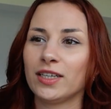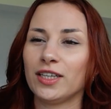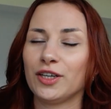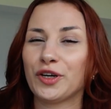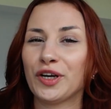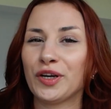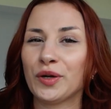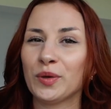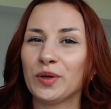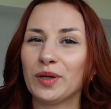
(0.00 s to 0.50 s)

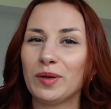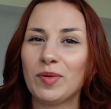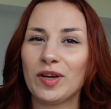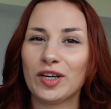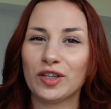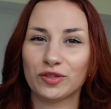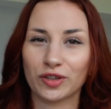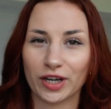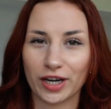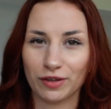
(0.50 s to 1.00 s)
You can only
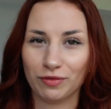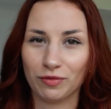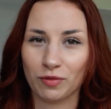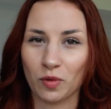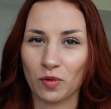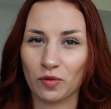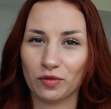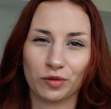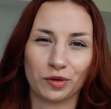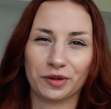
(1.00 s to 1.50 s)
be
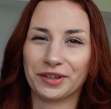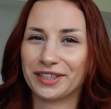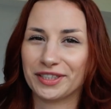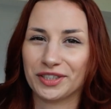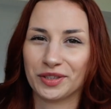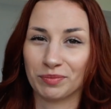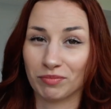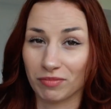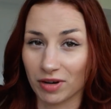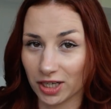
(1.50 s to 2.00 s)
grateful for
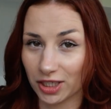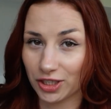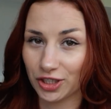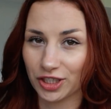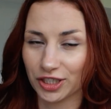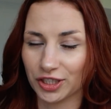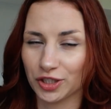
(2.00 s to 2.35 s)
as much